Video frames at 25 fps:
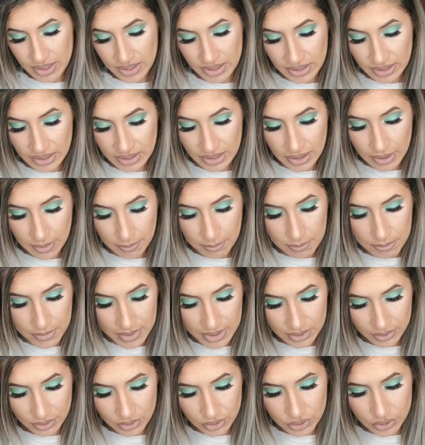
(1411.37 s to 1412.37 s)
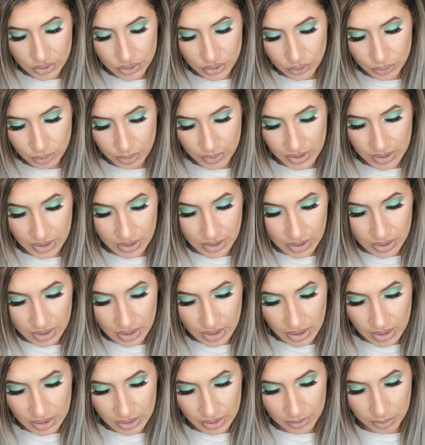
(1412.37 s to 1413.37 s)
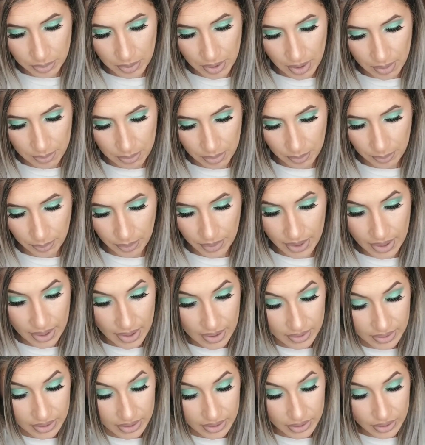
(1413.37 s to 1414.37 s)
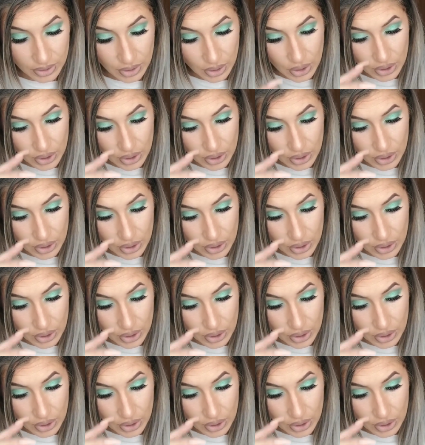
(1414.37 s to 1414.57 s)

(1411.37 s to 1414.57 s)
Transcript: the Mint To Be Colourpop palette.